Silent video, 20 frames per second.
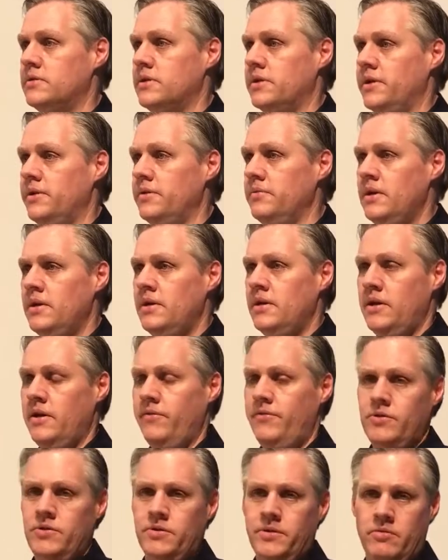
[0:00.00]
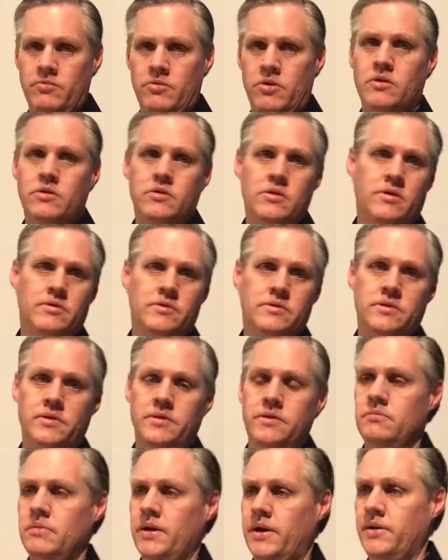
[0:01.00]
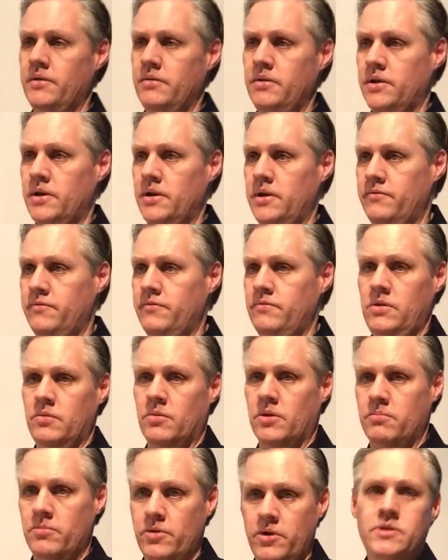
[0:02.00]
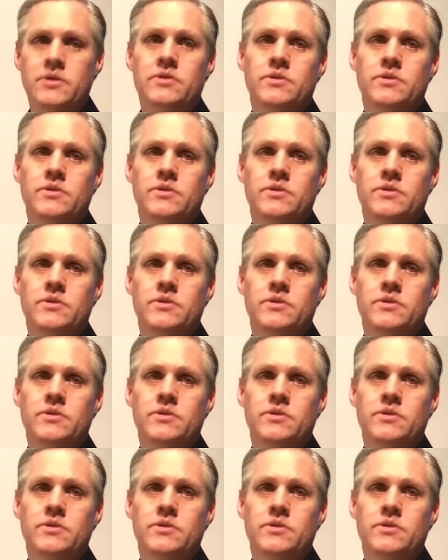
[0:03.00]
So if you're doing a rock concert and you want to